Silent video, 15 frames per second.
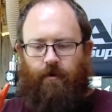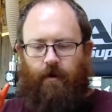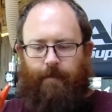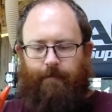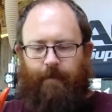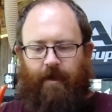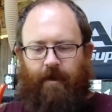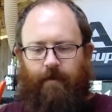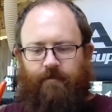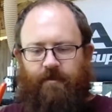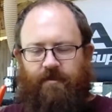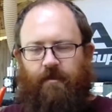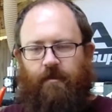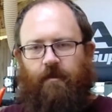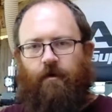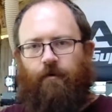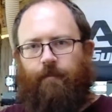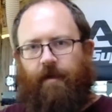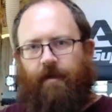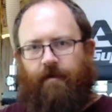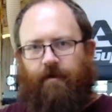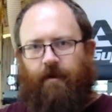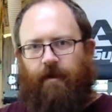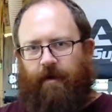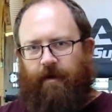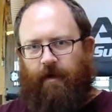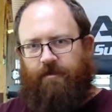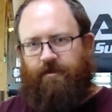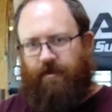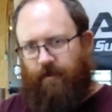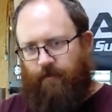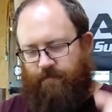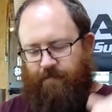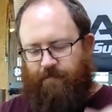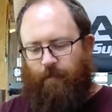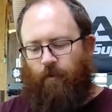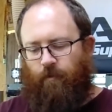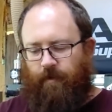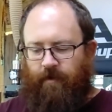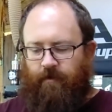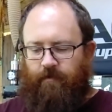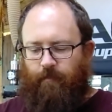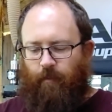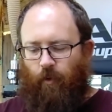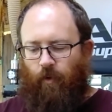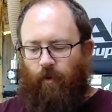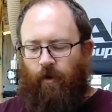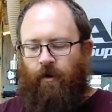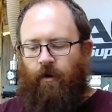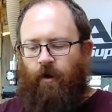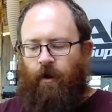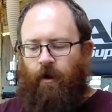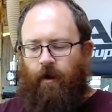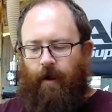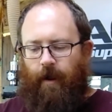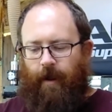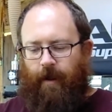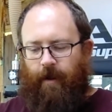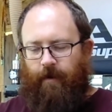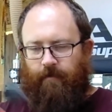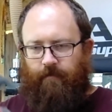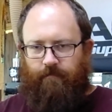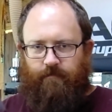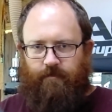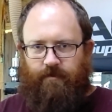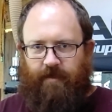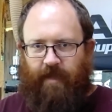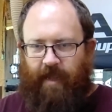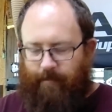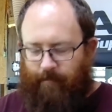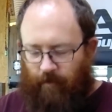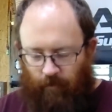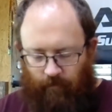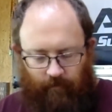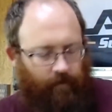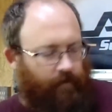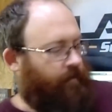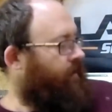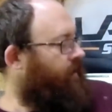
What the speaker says: I pick it up just a little bit. It actually helps pull down the board and just cam it over.